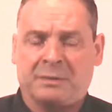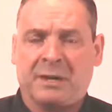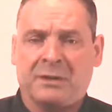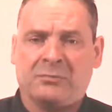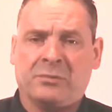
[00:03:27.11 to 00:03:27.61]

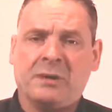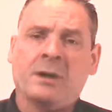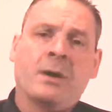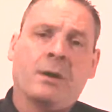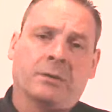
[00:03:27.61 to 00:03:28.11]
history,
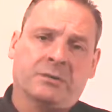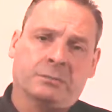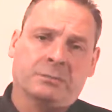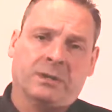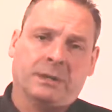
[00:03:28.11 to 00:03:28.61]
or
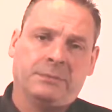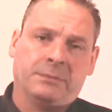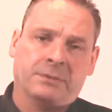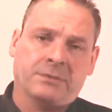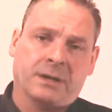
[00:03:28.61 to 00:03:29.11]
sometimes
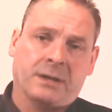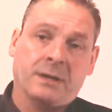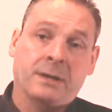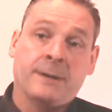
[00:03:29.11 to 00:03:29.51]
there's a